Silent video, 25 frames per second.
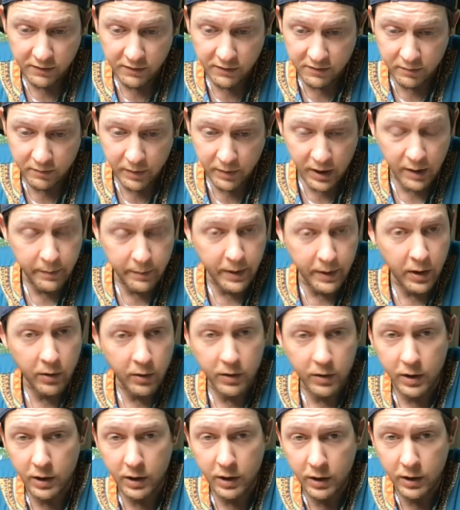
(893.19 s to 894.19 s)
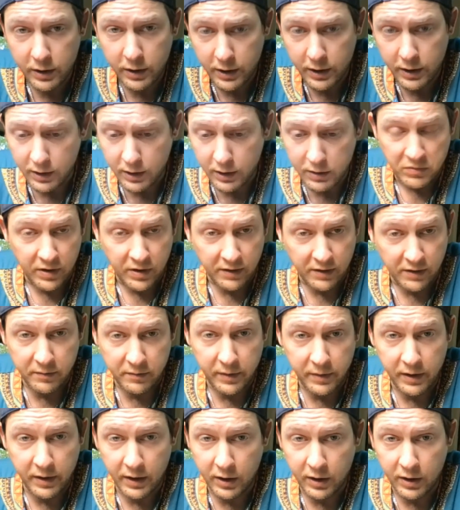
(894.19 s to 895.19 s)
Doesn't mean I'm an alcoholic.
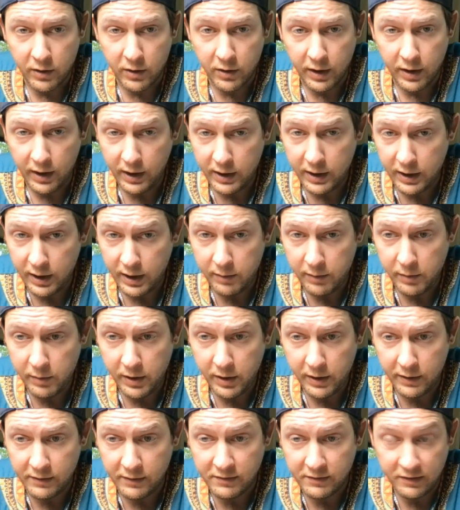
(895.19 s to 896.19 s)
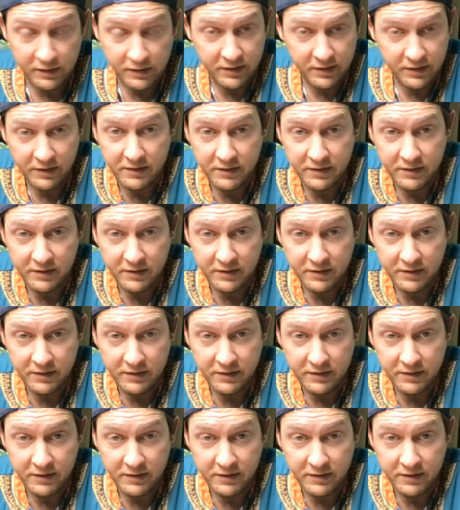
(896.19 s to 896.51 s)
Doesn't mean I go to AA meetings.